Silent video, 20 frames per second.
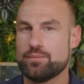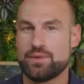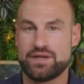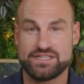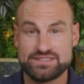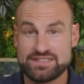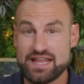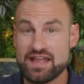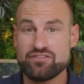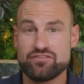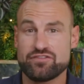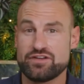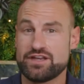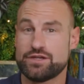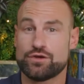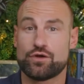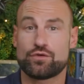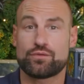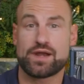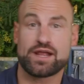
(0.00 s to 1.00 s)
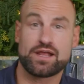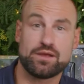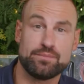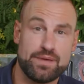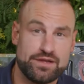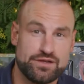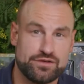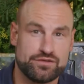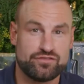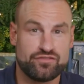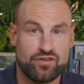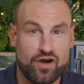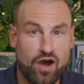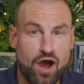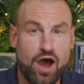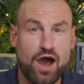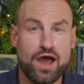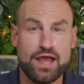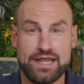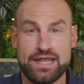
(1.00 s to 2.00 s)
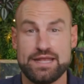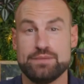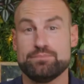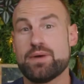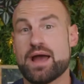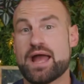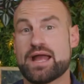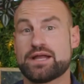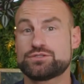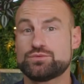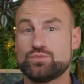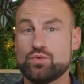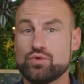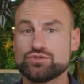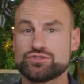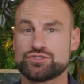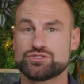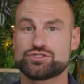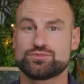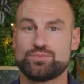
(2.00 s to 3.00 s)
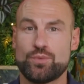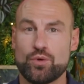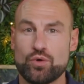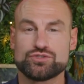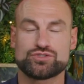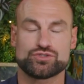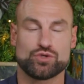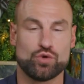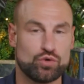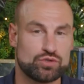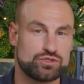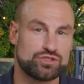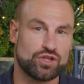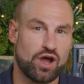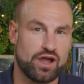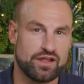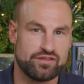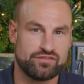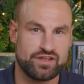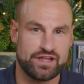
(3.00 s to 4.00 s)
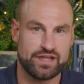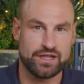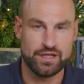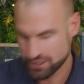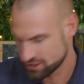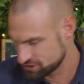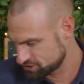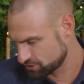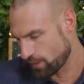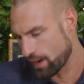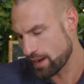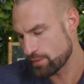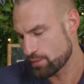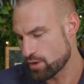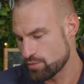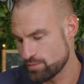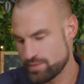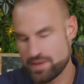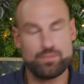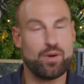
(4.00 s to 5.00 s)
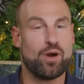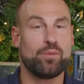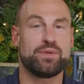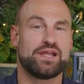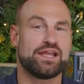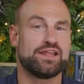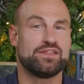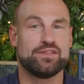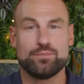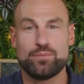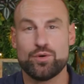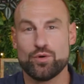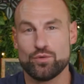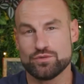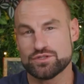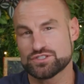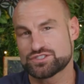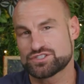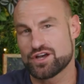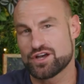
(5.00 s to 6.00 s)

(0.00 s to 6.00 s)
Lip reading: but it's definitely not recommended for high impact water sports or diving, so I won't be popping in the pool this